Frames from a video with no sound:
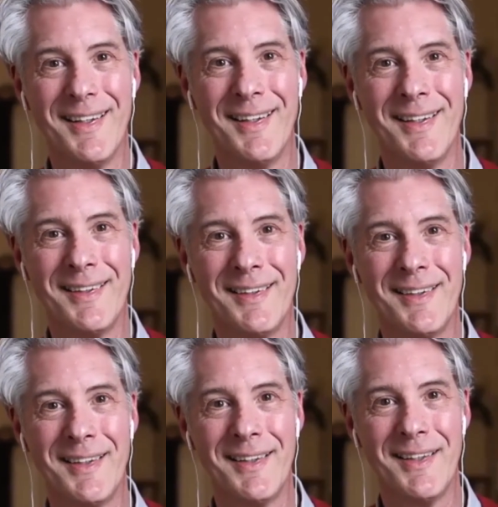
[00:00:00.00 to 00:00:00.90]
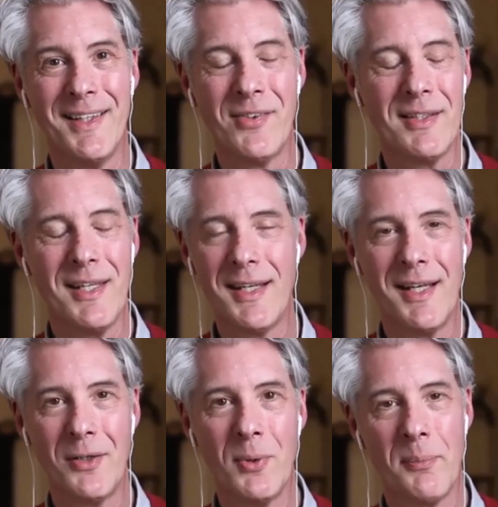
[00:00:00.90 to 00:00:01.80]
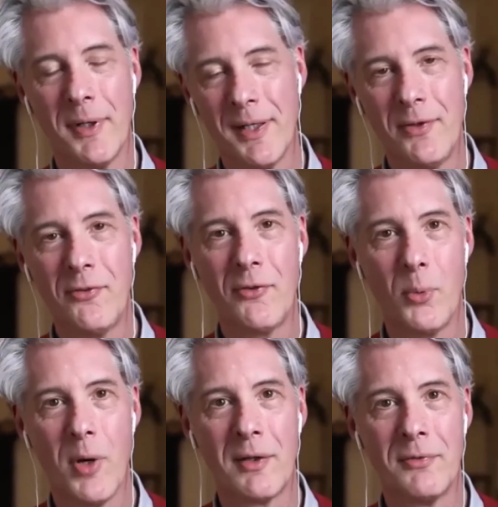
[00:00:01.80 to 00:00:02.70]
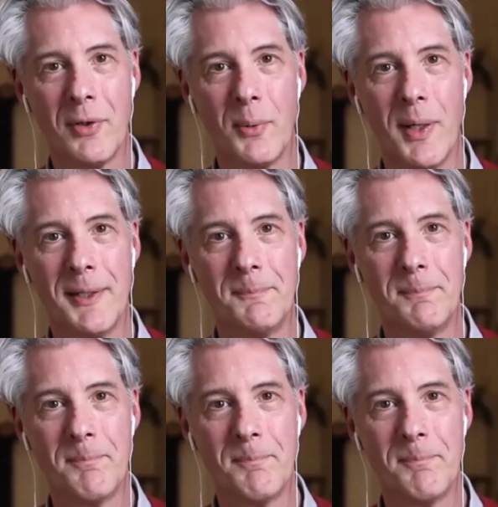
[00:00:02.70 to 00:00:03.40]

And he said, "You can't go up there. Let's just walk for a while."